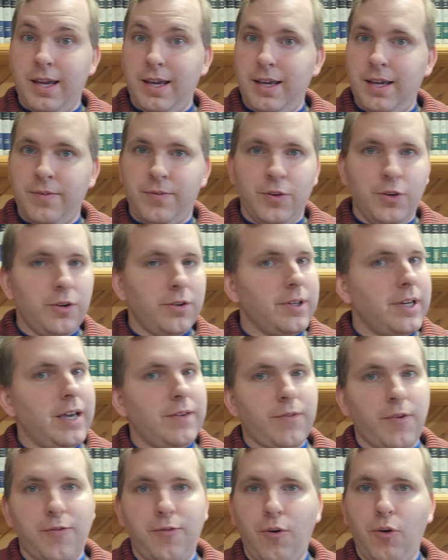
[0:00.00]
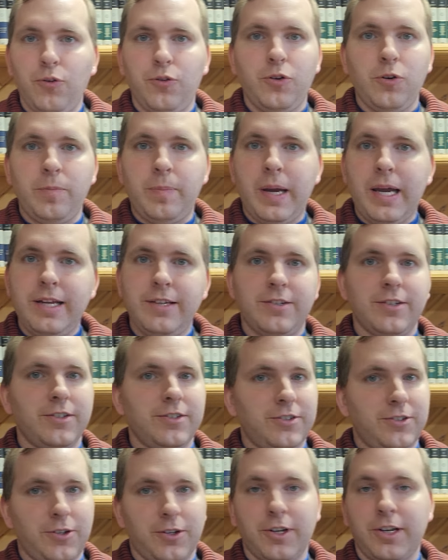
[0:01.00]
If you don't have a full 2
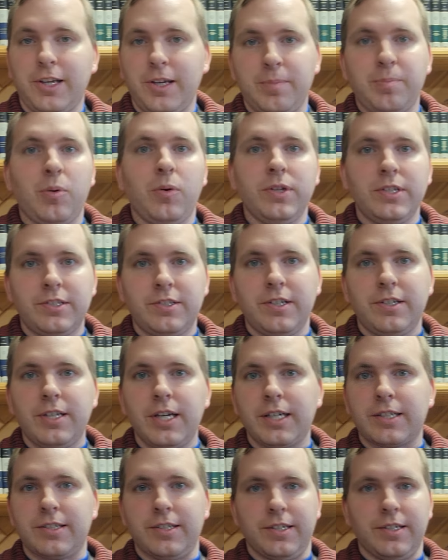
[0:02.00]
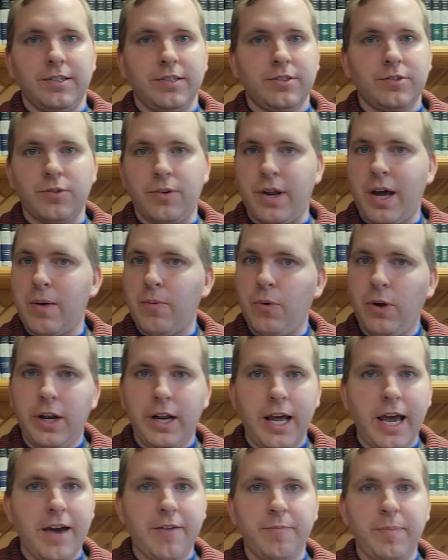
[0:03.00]
pages, you're going to get points deducted. So not
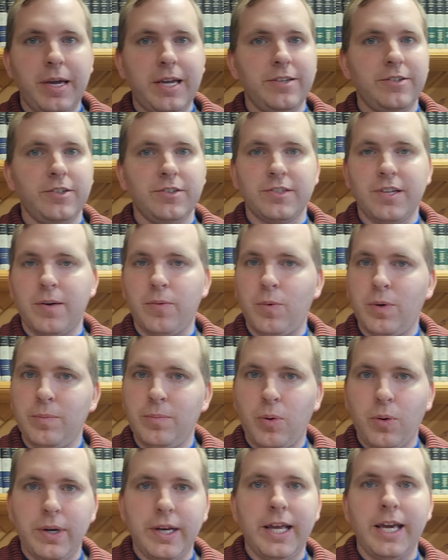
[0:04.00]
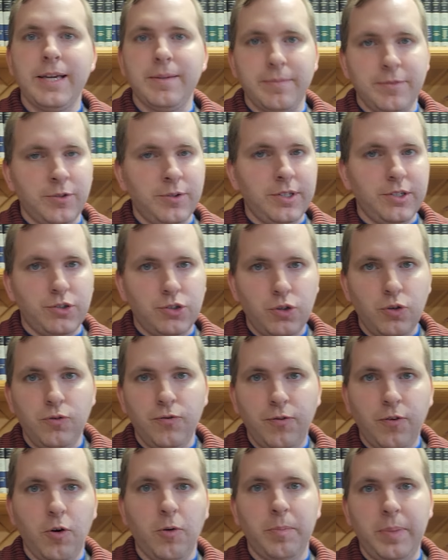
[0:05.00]
1.5 pages, not 1.8. You need 2
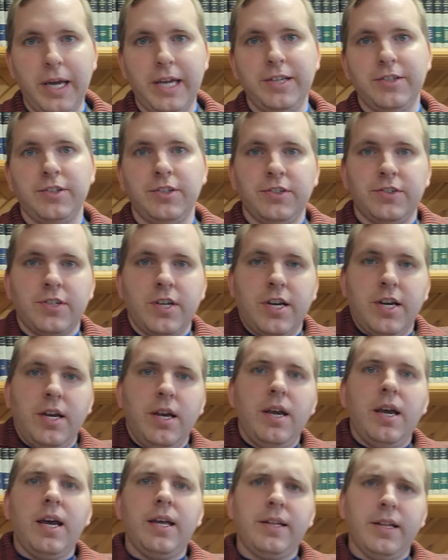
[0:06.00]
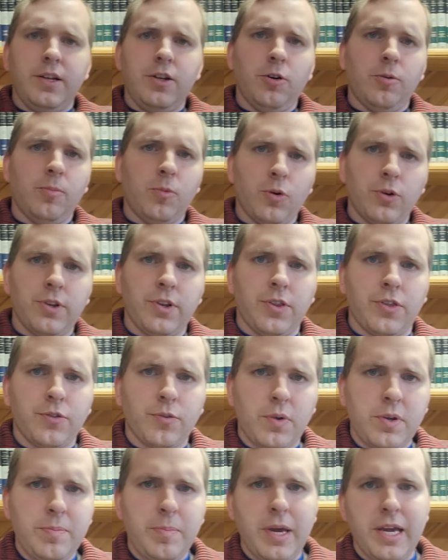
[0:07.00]
full pages, and then no more than
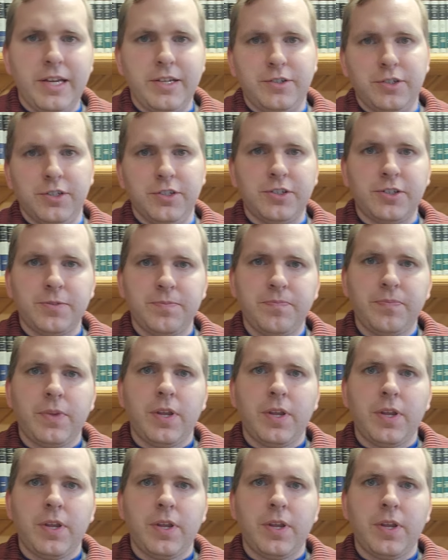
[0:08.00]
3 pages.